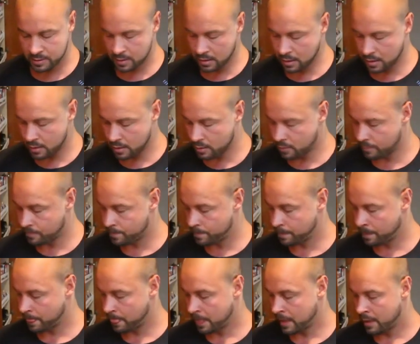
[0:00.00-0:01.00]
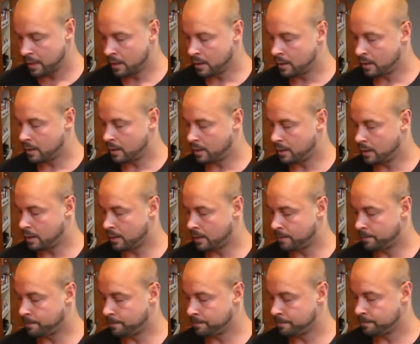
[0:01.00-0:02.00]
you know,
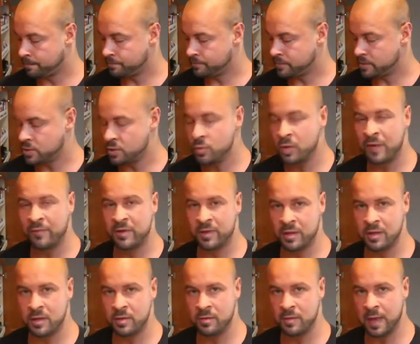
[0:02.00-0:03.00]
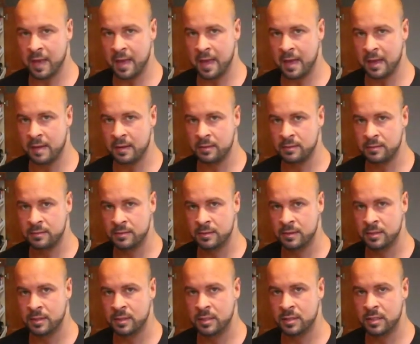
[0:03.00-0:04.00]
um, do everything you can
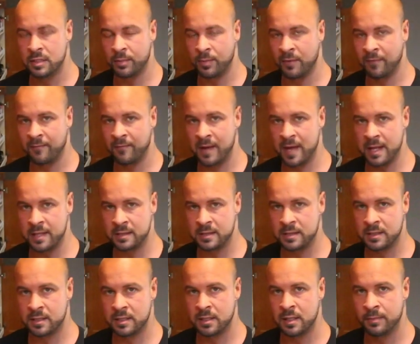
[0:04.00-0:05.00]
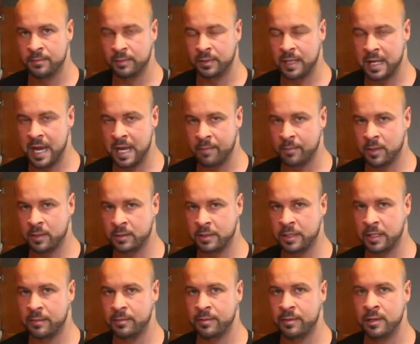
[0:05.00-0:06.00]
to prevent plaque
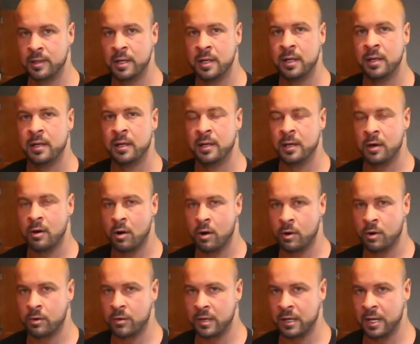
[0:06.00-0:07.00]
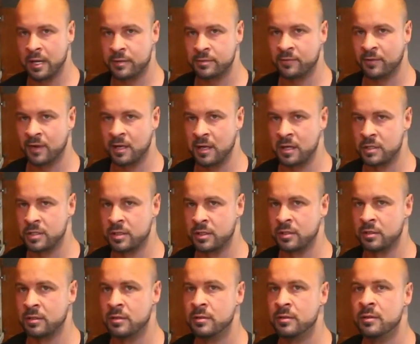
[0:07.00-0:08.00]
buildup, artery
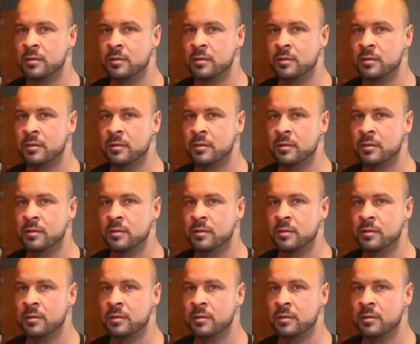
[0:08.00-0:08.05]
calcification,